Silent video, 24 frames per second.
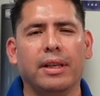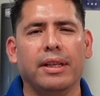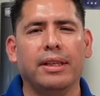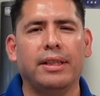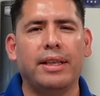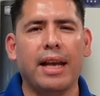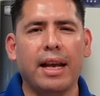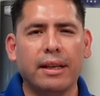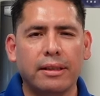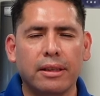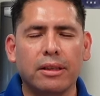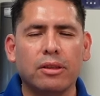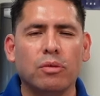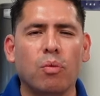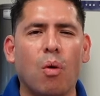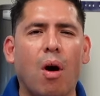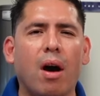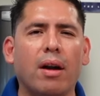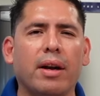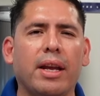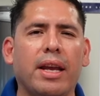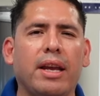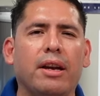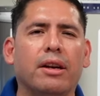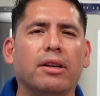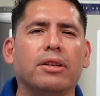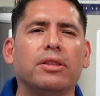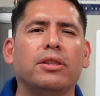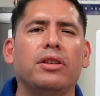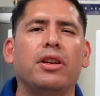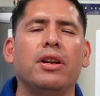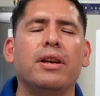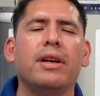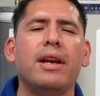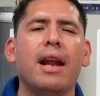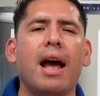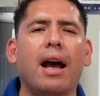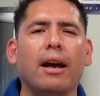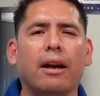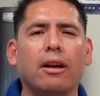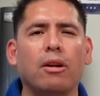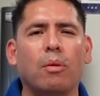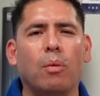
Texans water heaters, you're not going